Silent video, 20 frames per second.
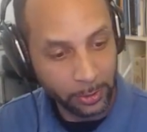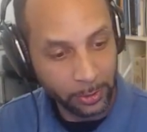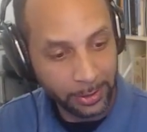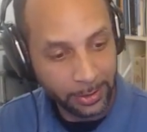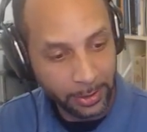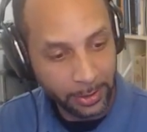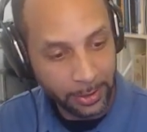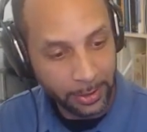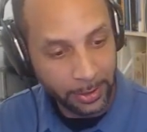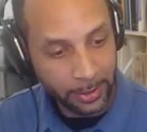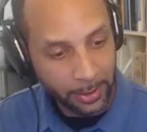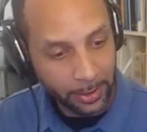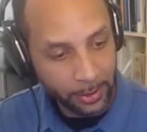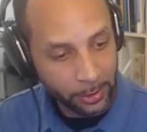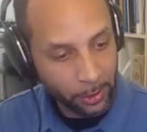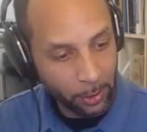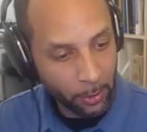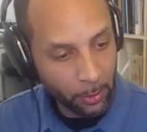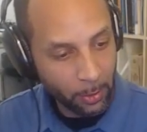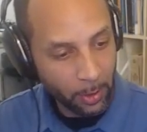good.
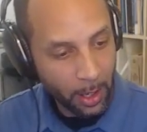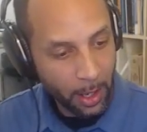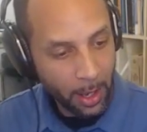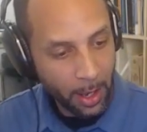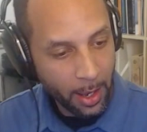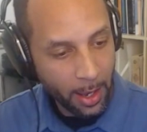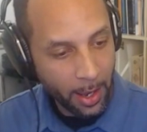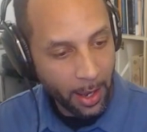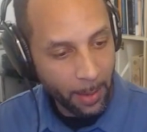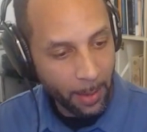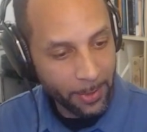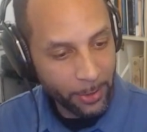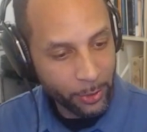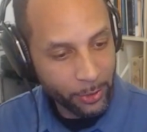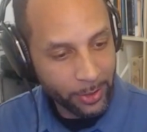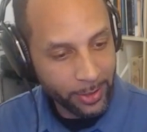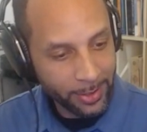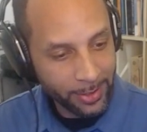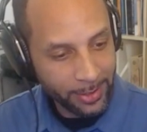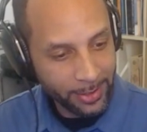So I'm
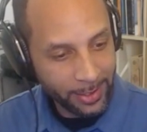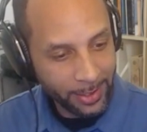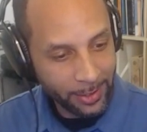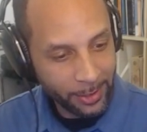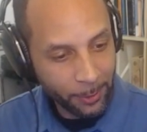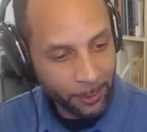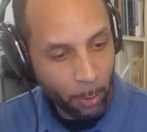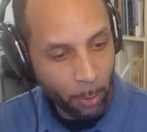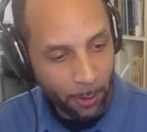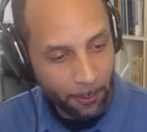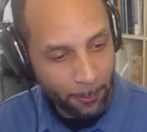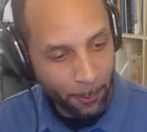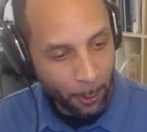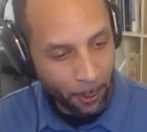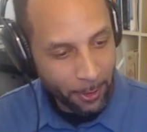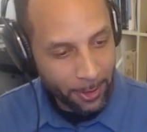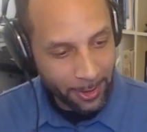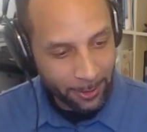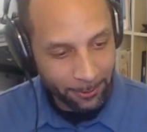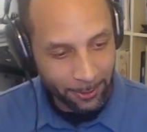interested in seeing this port
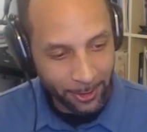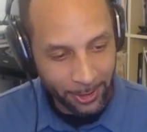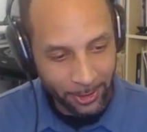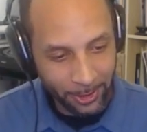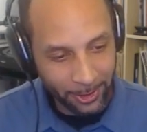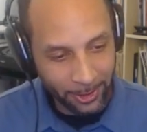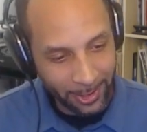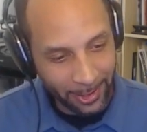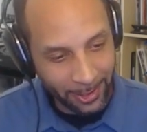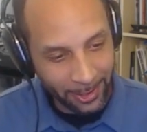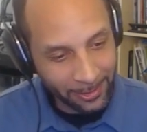forwarding feature now.